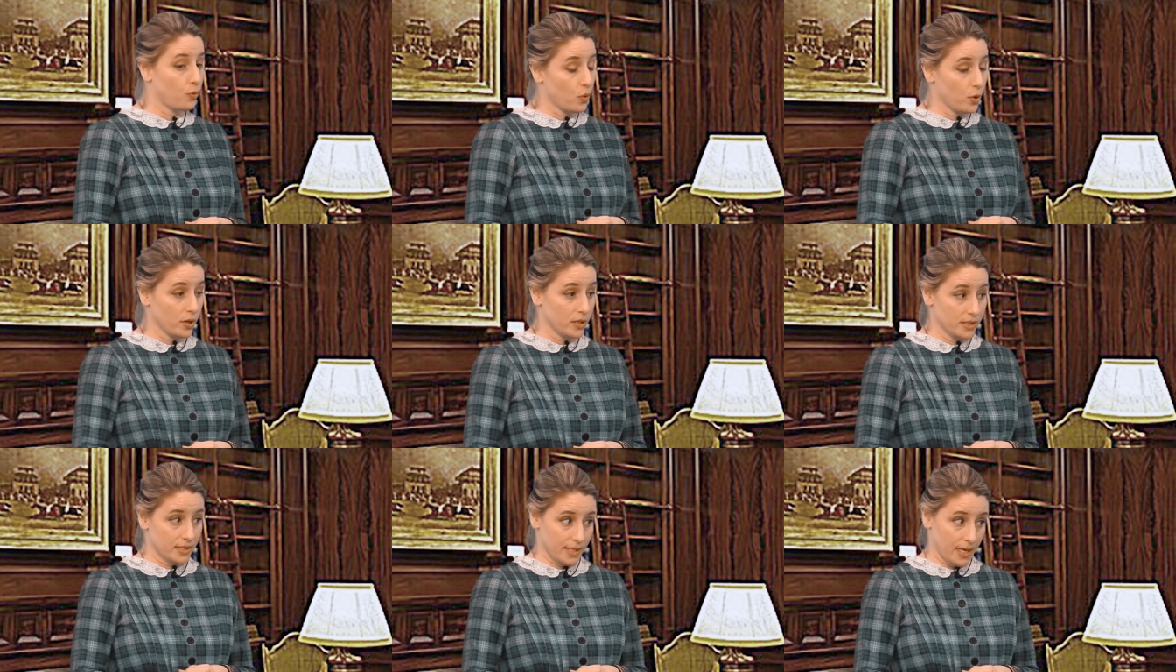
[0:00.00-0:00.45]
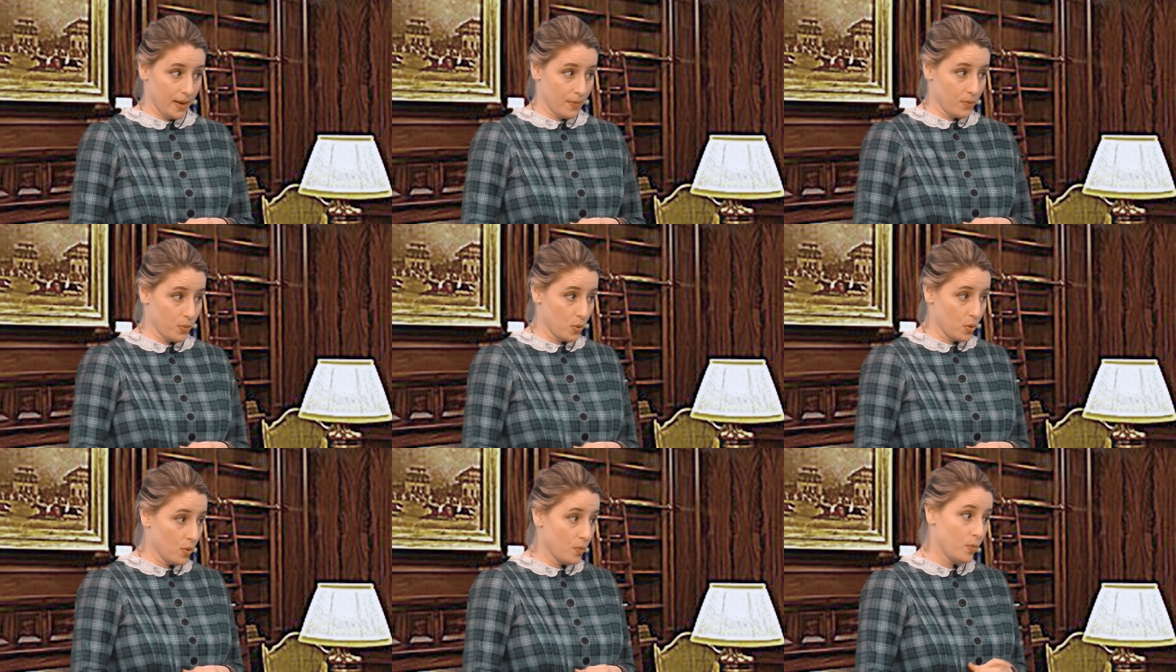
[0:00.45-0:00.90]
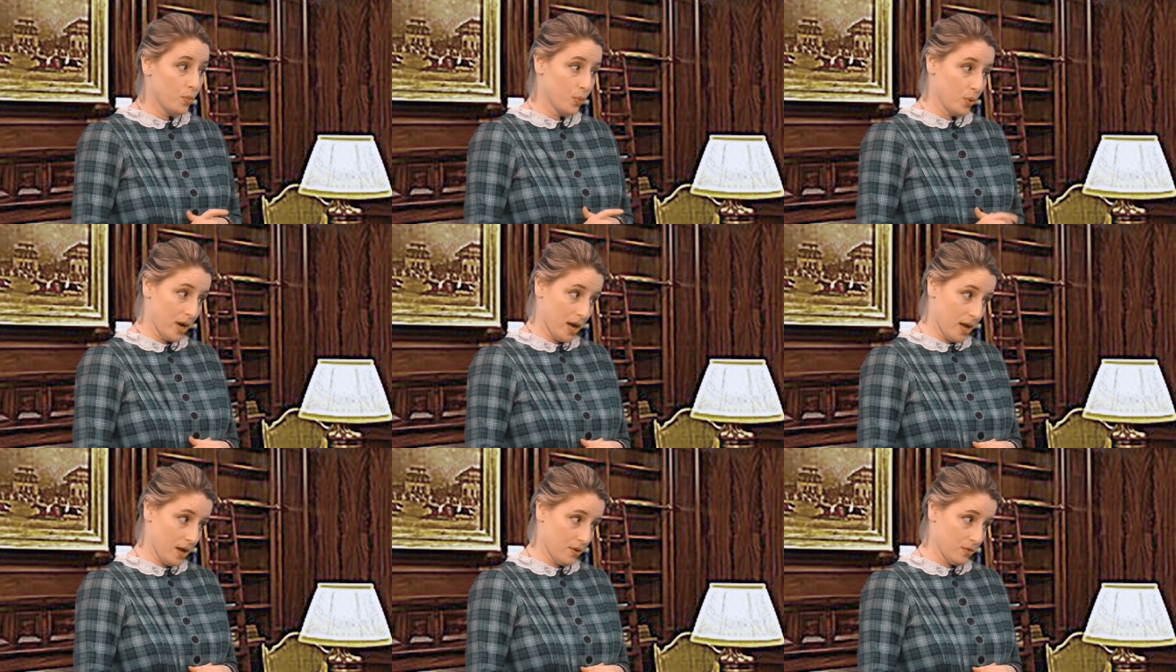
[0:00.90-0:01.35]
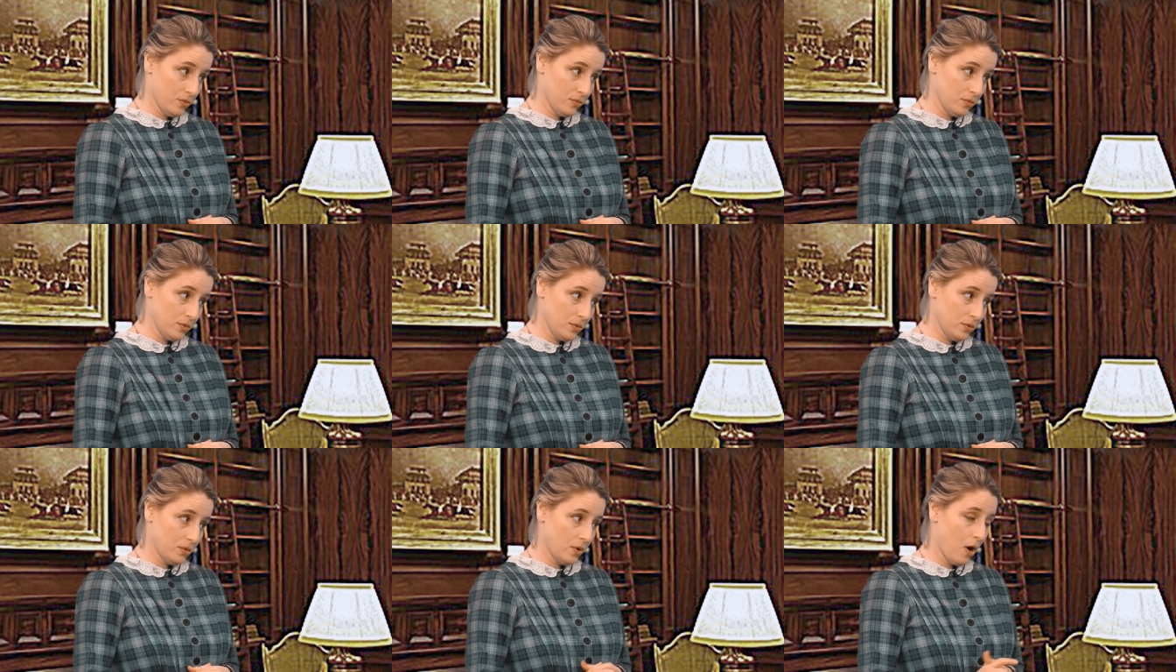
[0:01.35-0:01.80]
For example,
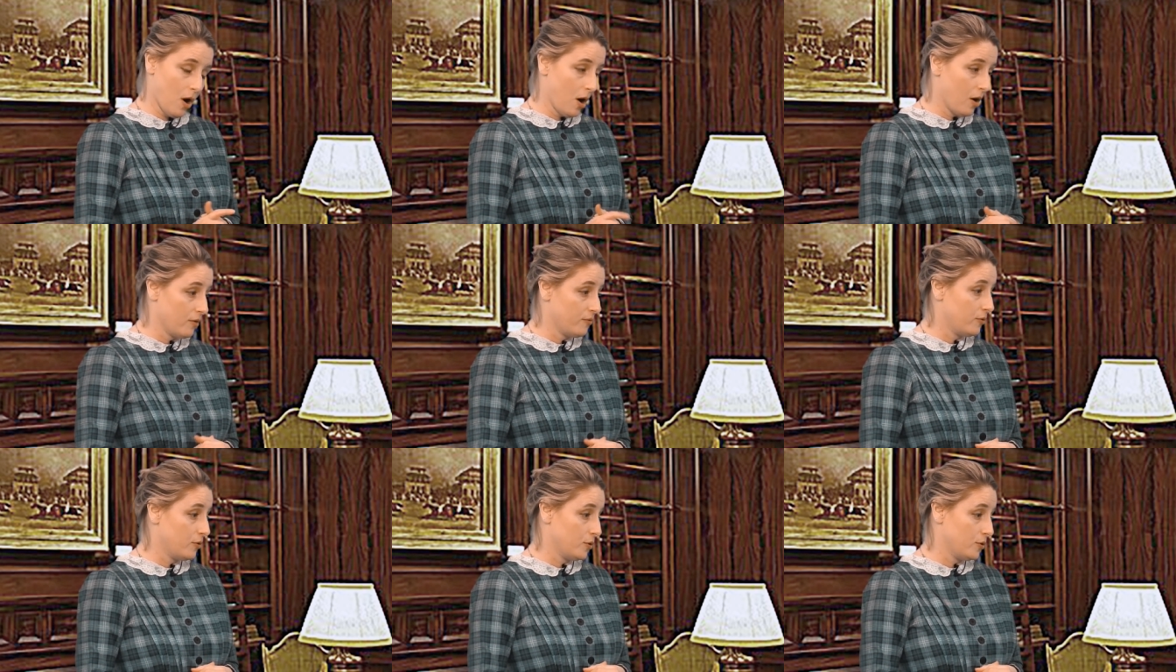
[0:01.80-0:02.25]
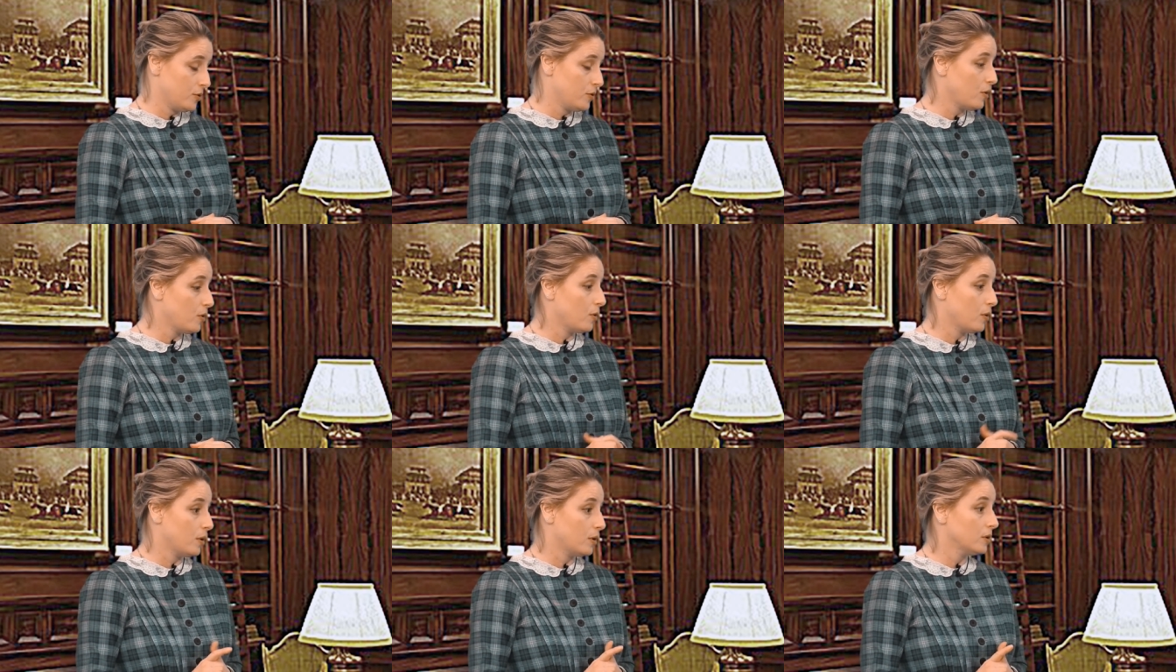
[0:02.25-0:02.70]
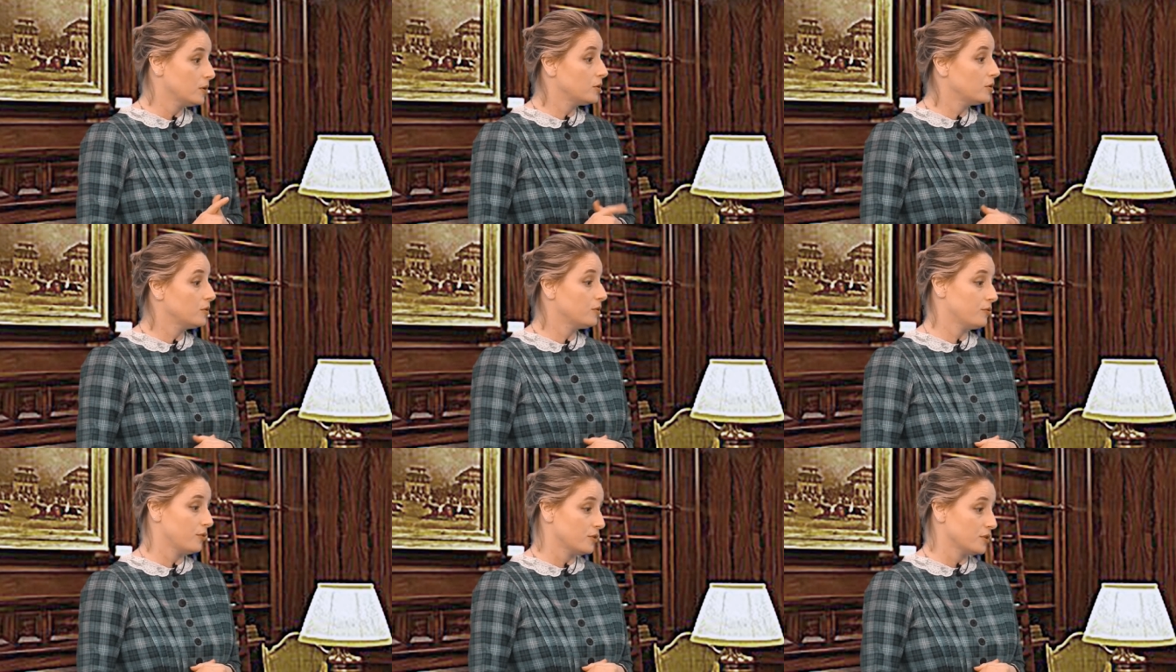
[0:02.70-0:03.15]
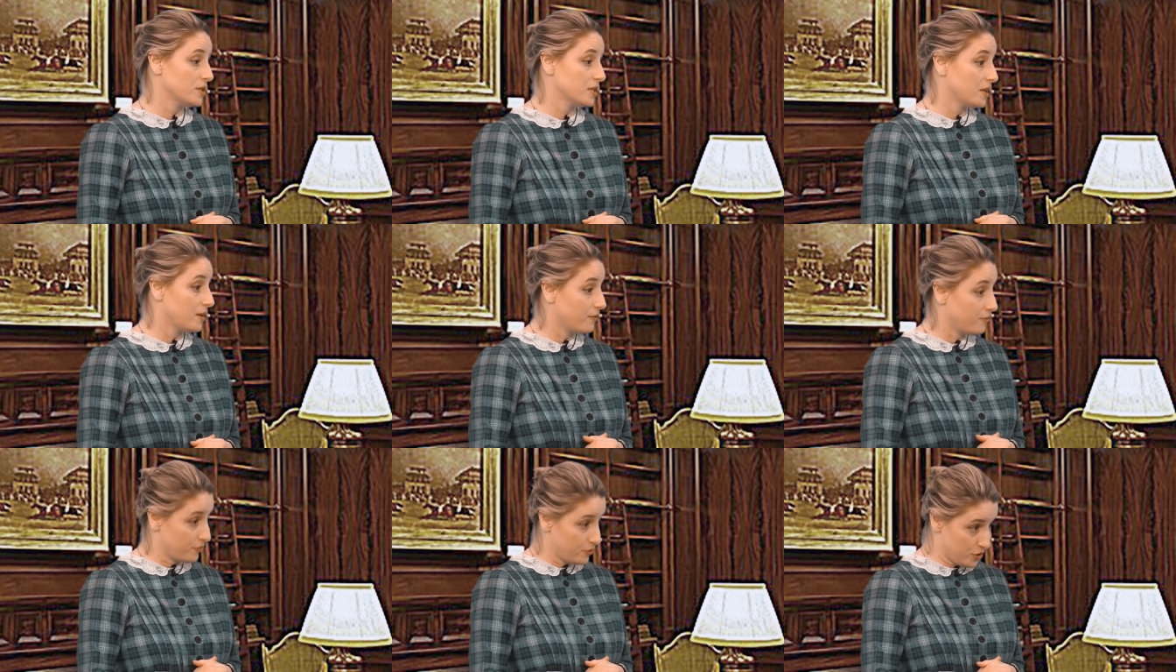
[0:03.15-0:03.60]
Brown, Harvard, or
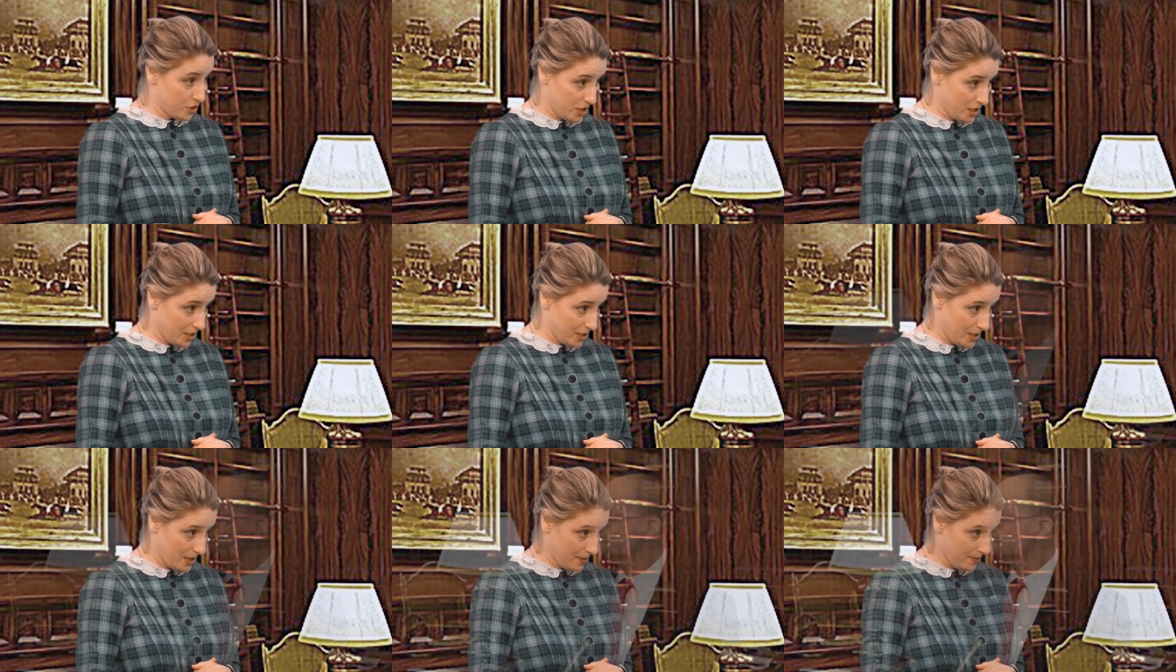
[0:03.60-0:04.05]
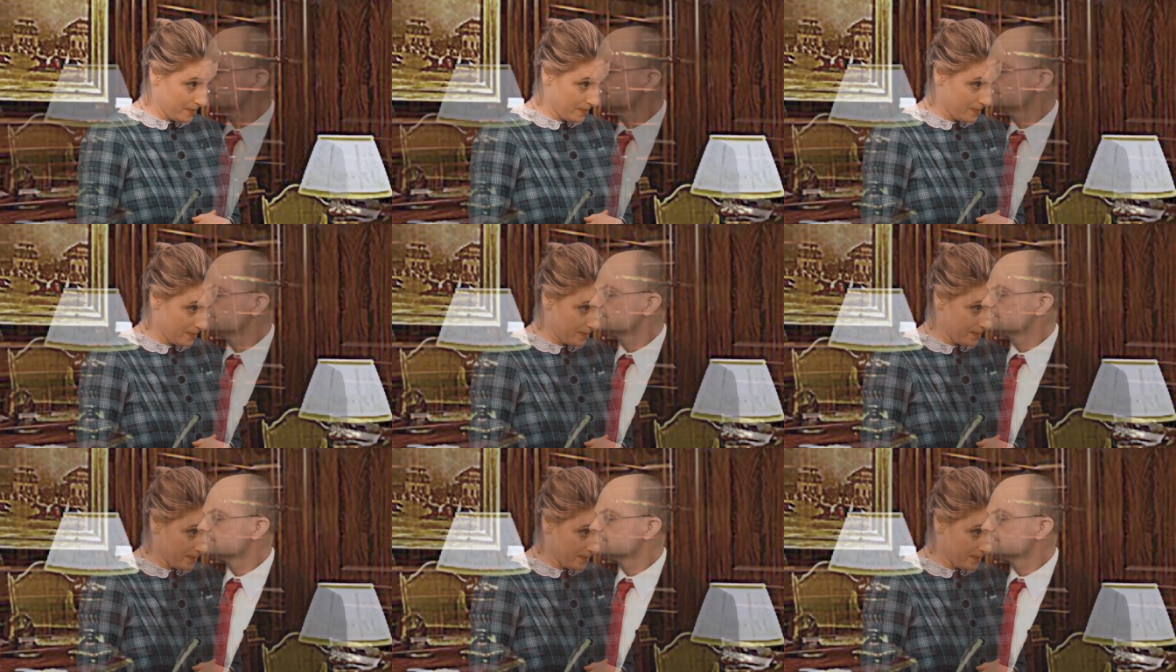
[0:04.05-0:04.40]
University of Virginia.